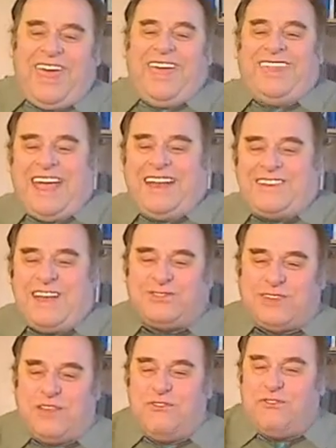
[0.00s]
They
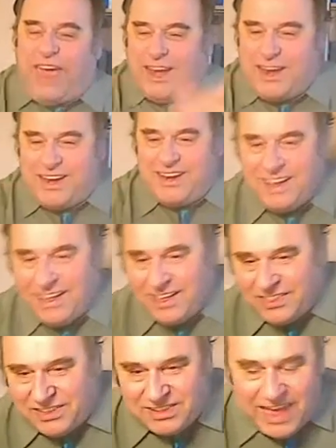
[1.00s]
just invaded
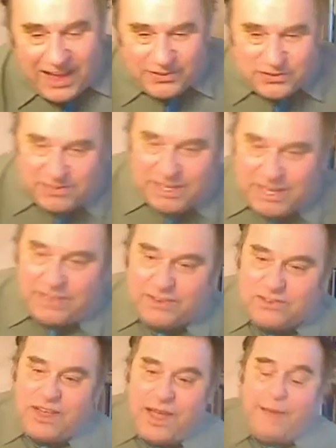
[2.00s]
the lands of the other
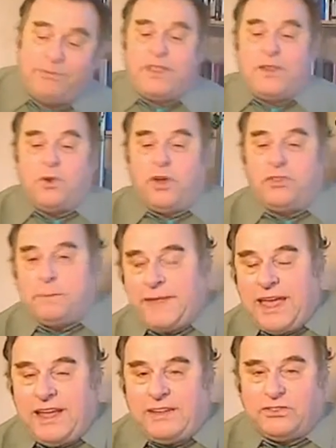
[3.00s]
tribes in the northern
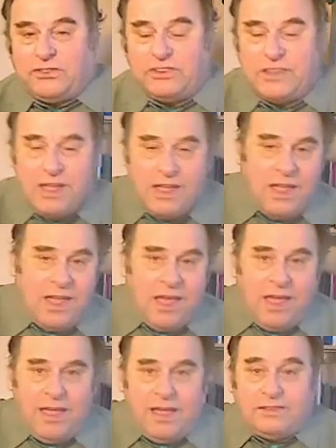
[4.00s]
plains,
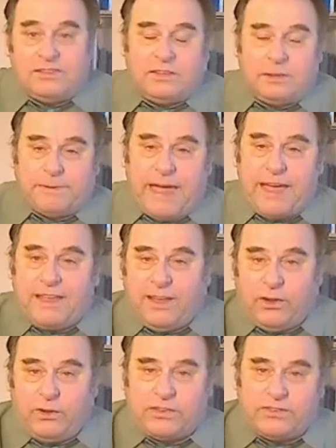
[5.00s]
and to the Black
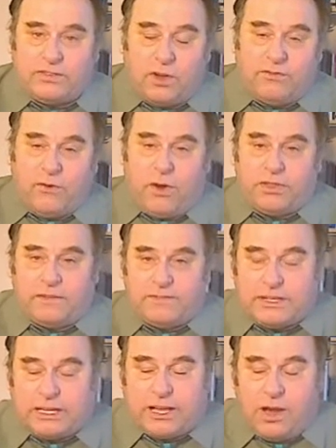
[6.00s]
Hills and so forth of
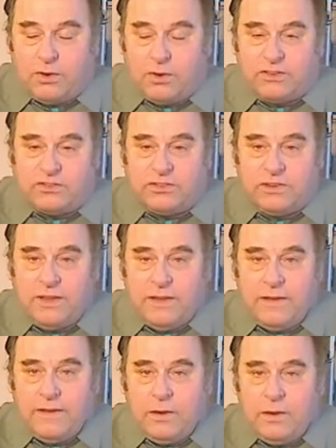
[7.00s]
the Dakotas.
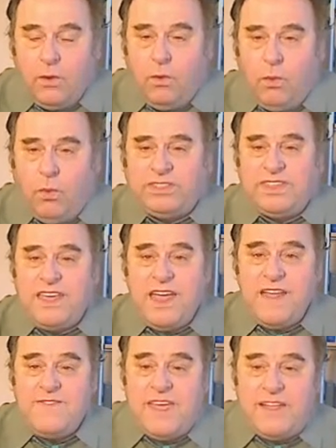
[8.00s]
What the
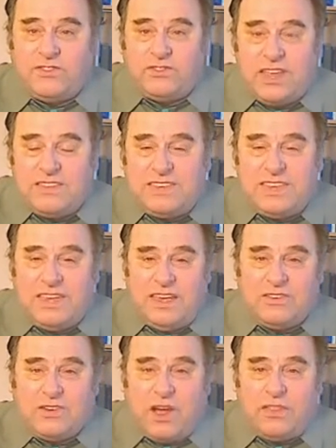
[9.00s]
Indians did to
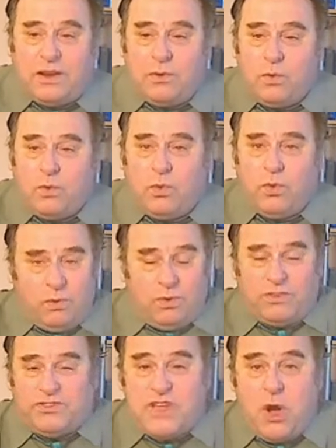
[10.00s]
each other
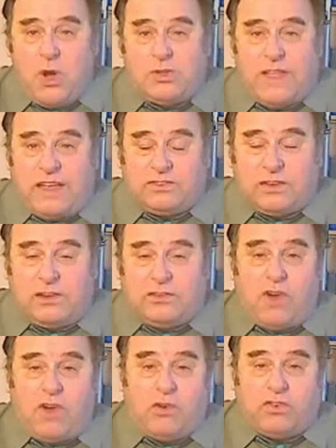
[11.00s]
was no less
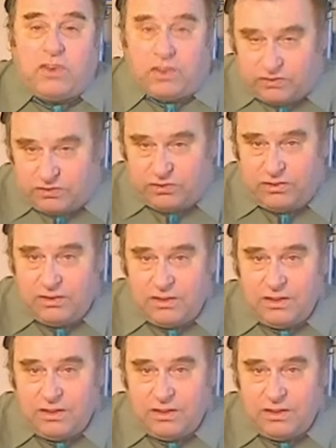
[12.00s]
atrocious